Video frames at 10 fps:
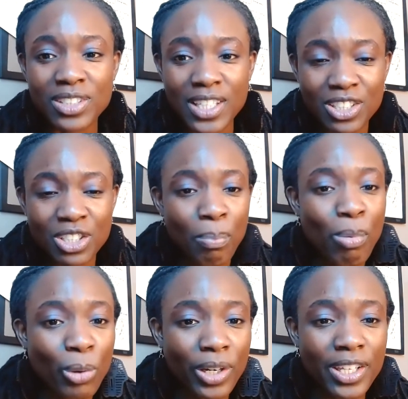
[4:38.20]

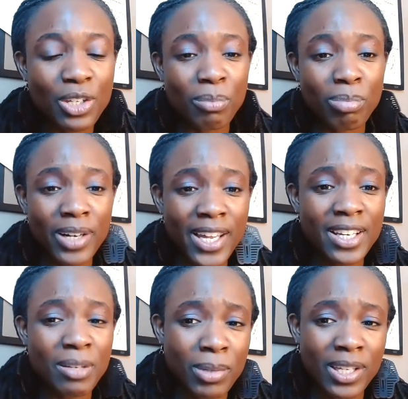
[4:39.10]
supporting your
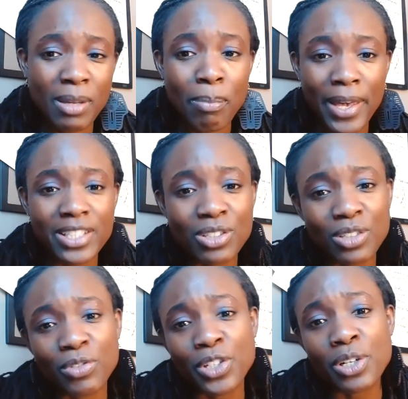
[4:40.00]
brand and being
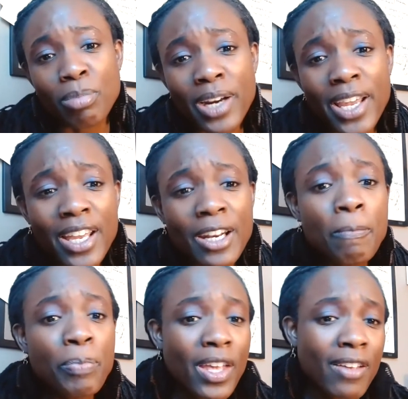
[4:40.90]
ambassadors for your brand.
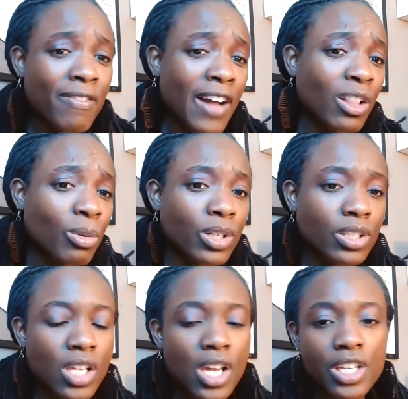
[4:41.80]
And
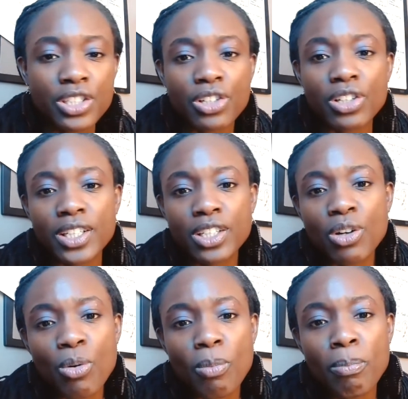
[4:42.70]
followers certainly
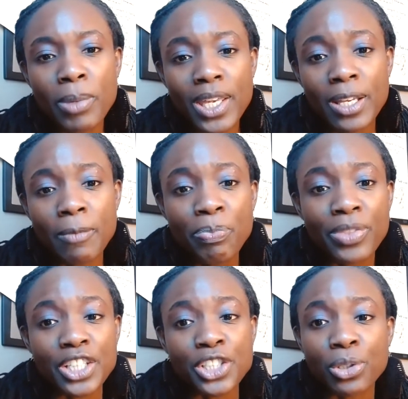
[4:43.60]
don't mean
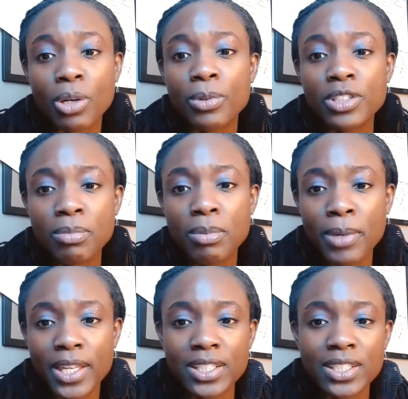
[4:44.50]
that you're going to be
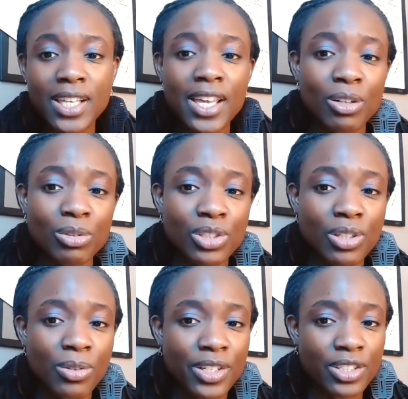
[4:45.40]
making sales.
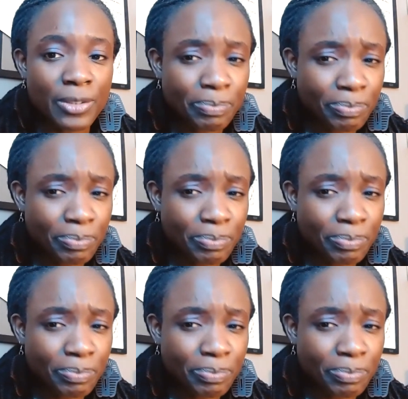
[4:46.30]
There's